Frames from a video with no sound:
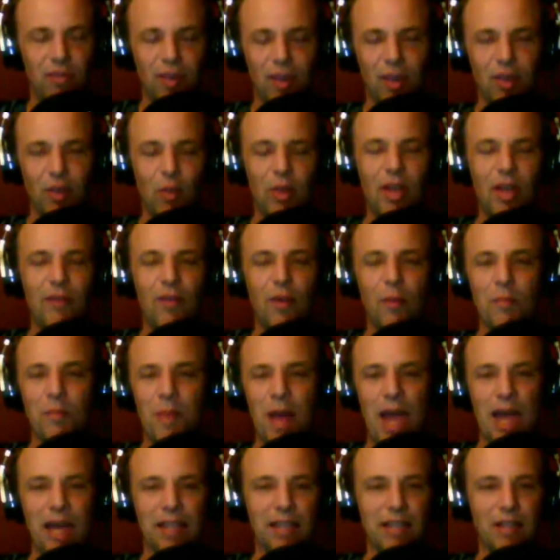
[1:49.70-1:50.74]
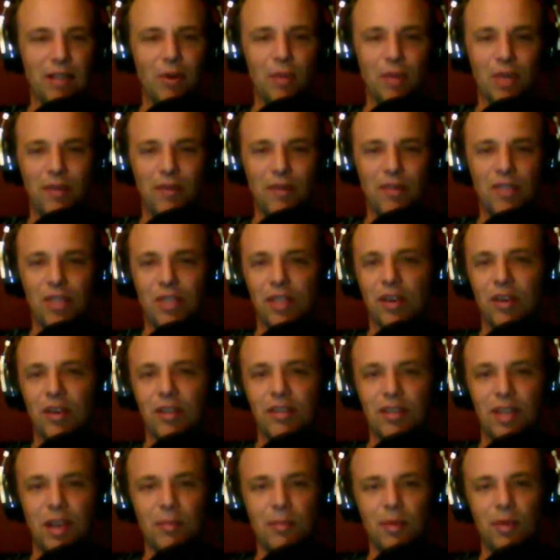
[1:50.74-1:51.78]
figure that whatever magnet or whatever's in there
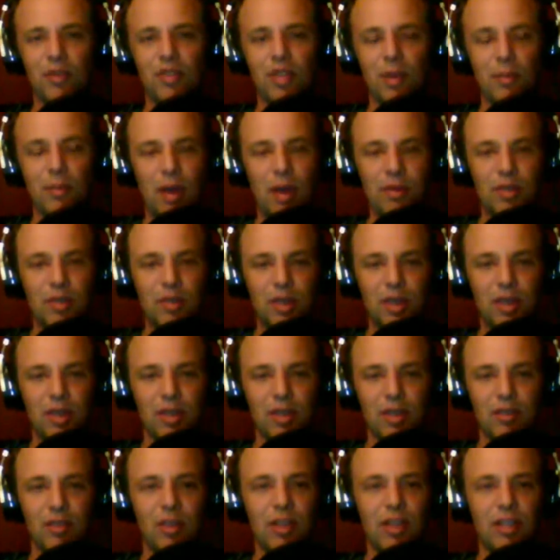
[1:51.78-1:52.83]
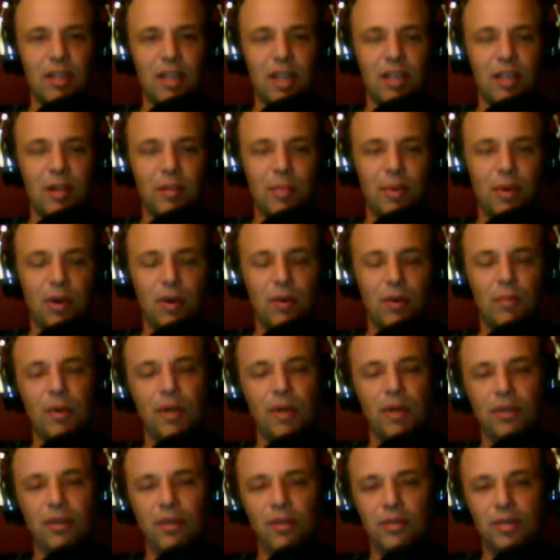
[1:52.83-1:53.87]
has come loose. I was gonna try to take it apart,
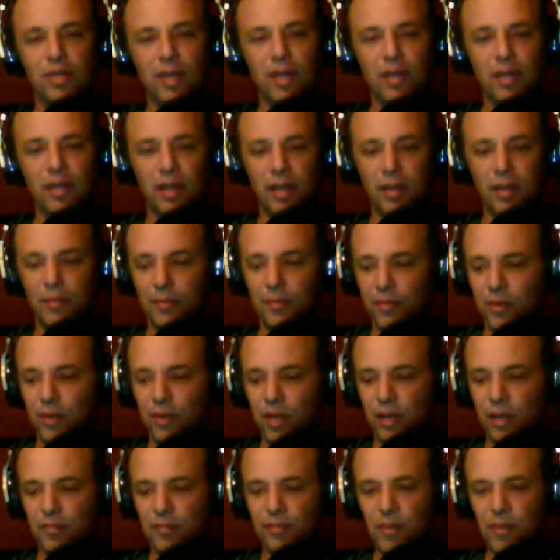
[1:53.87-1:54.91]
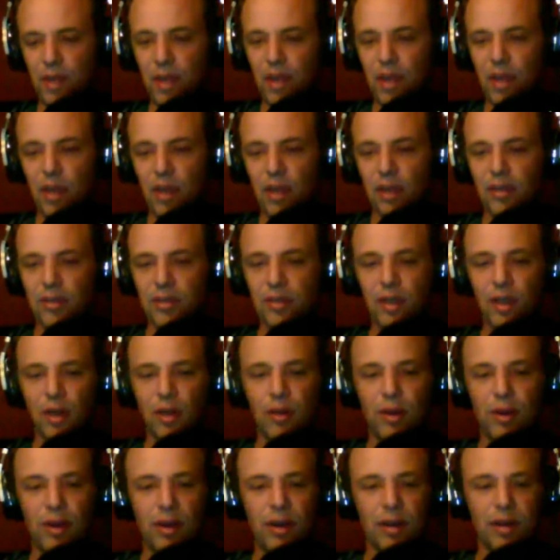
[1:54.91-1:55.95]
but who's got time for that?
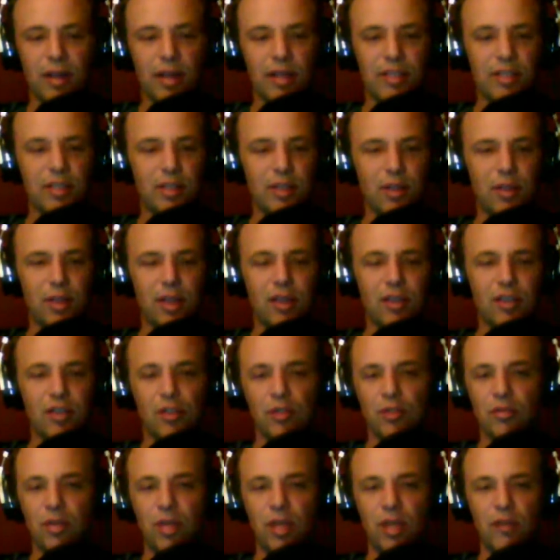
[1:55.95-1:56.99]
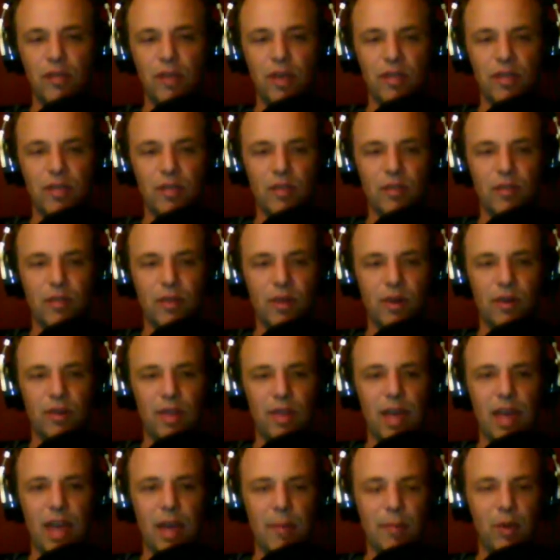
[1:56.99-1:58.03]
So that's the only issue that I've had so far.
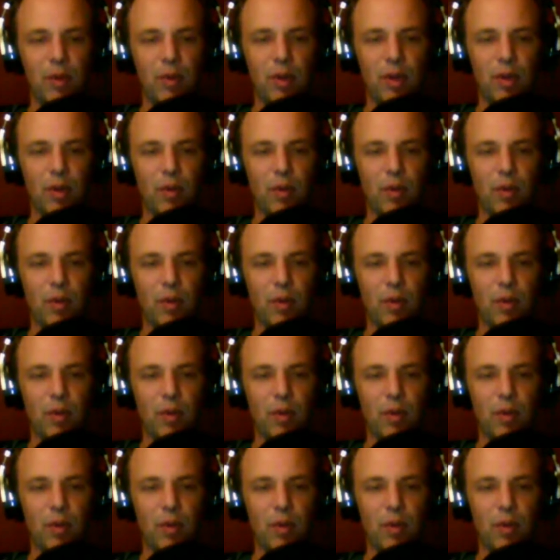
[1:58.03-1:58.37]
That happened right